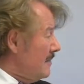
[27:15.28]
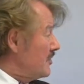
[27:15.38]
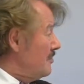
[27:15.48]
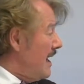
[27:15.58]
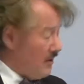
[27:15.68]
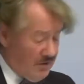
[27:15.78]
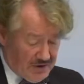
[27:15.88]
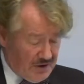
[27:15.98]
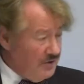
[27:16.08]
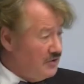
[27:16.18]
I come to my
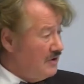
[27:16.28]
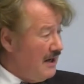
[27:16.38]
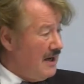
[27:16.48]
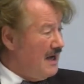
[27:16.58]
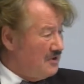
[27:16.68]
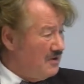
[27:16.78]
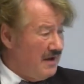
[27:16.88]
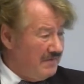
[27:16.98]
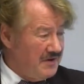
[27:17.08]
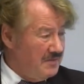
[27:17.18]
conclusion, and I
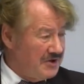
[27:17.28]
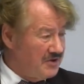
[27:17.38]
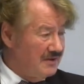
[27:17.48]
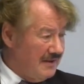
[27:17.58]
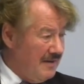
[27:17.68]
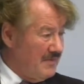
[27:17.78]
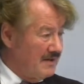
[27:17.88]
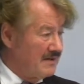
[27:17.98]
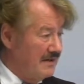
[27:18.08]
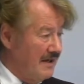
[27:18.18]
don't have very much time,
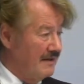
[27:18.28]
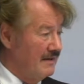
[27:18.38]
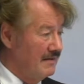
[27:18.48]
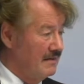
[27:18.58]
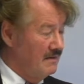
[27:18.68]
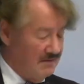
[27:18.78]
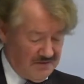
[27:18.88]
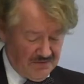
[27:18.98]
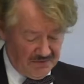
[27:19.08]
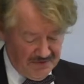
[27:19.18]
I see.
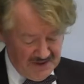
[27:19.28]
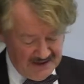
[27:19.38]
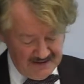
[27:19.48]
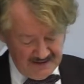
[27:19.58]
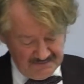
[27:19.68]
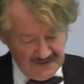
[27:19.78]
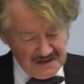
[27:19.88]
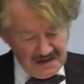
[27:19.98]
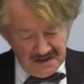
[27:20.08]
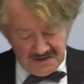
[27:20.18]
2-3 minutes.
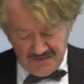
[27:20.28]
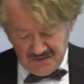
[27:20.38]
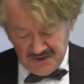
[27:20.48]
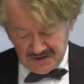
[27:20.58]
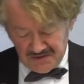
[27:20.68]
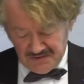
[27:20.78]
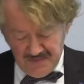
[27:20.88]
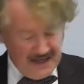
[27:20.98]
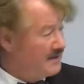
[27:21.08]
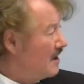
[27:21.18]
So the question
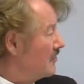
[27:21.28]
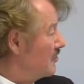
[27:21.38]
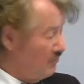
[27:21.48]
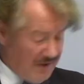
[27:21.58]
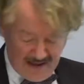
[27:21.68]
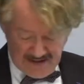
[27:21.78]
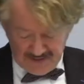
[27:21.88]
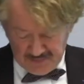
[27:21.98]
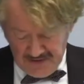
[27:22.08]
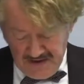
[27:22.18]
remains how to
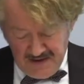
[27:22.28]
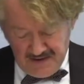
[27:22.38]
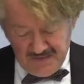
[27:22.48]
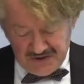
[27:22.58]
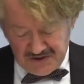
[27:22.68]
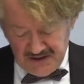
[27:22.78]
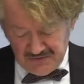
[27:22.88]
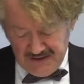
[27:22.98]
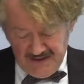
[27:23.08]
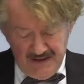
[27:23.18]
grasp the
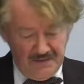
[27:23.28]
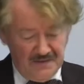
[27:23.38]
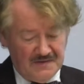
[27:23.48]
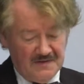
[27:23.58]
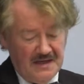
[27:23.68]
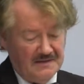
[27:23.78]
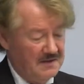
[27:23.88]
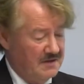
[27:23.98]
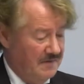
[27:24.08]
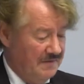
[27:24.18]
material and the
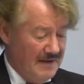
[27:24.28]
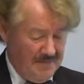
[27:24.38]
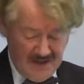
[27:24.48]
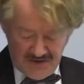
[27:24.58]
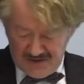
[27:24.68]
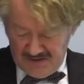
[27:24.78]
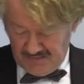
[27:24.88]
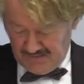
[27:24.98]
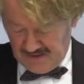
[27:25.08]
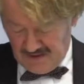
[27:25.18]
sensitive dimension
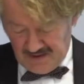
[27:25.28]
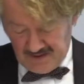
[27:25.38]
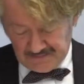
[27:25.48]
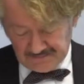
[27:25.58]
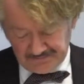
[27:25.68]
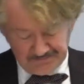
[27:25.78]
of the law.